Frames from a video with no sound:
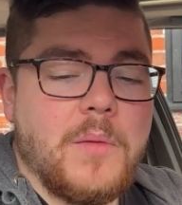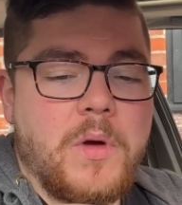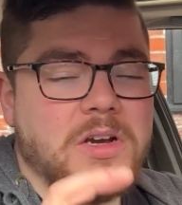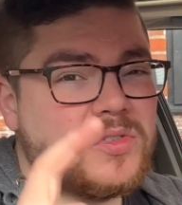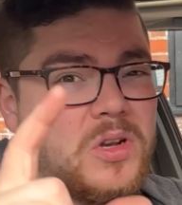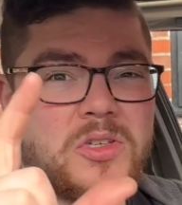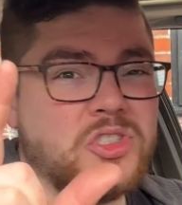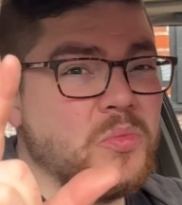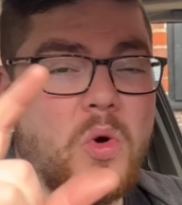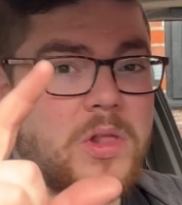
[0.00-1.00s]
where it's got a
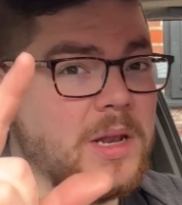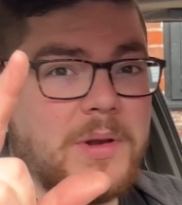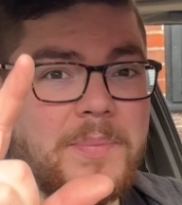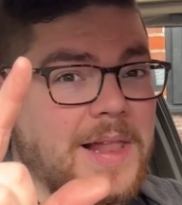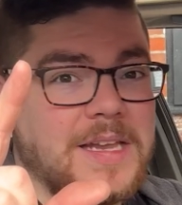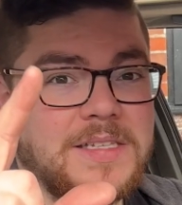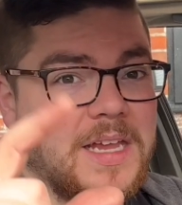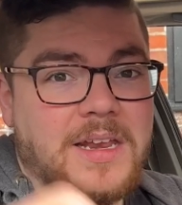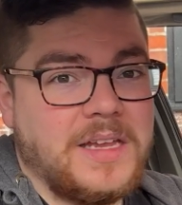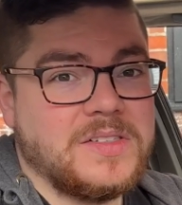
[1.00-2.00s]
small little bit of plating it needs